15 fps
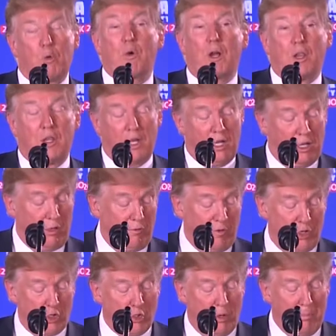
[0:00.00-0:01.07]
rid of the
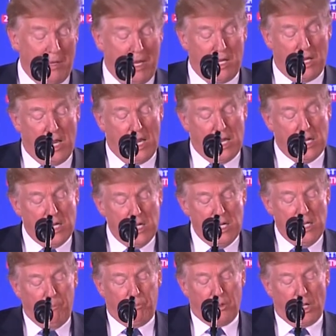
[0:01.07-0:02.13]
individual mandate.
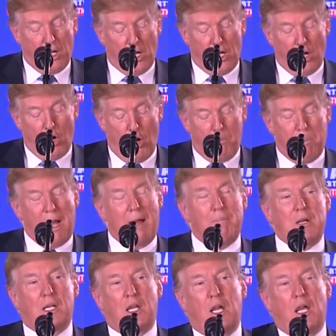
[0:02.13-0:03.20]

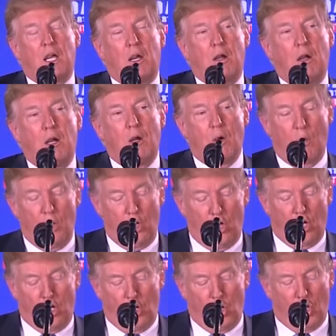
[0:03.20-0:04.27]
Obamacare, you're
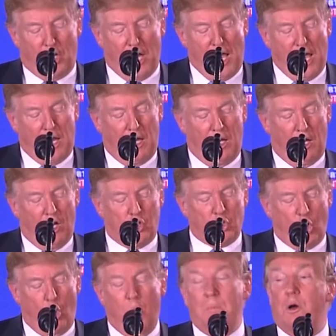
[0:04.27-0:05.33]
going to look at it. It's
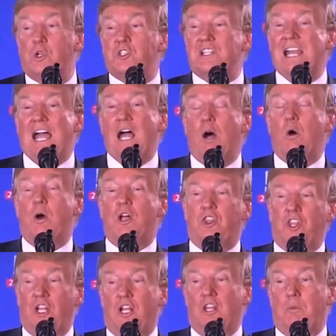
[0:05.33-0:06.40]
almost now a
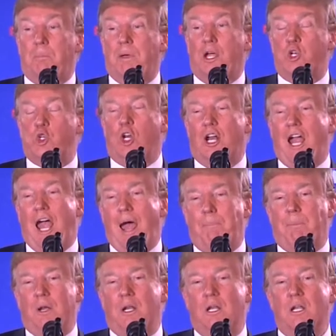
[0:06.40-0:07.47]
thing of the past. Should have
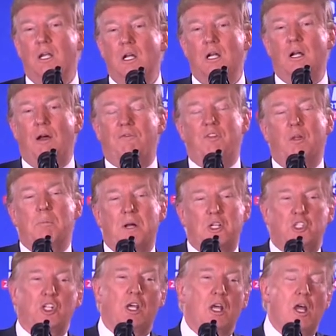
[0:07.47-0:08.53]
happened a few
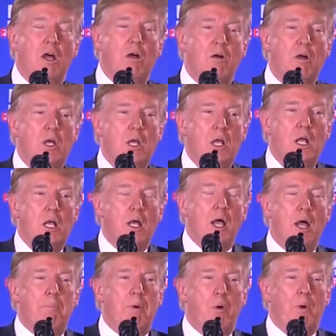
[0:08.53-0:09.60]
months ago,
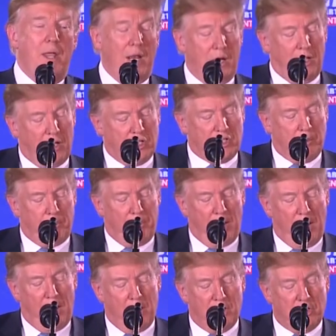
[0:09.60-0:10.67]
but we had a little
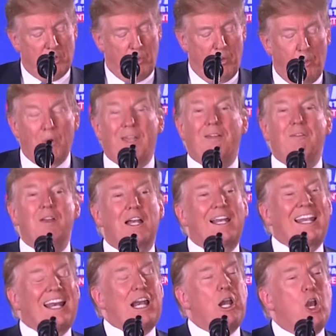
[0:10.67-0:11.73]
surprise. So we were given a
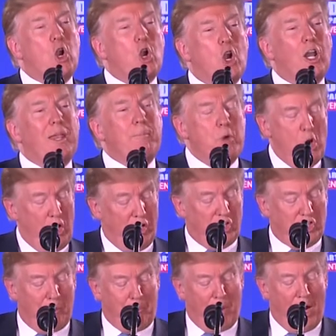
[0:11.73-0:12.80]
little early morning
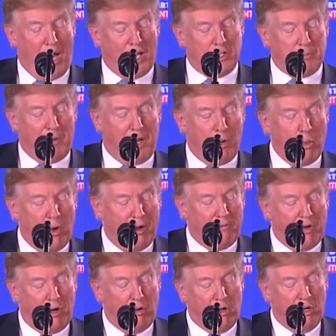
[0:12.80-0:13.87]
surprise by one of
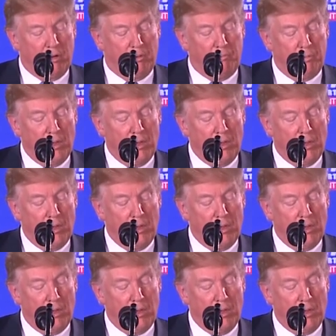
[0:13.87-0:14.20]
our own.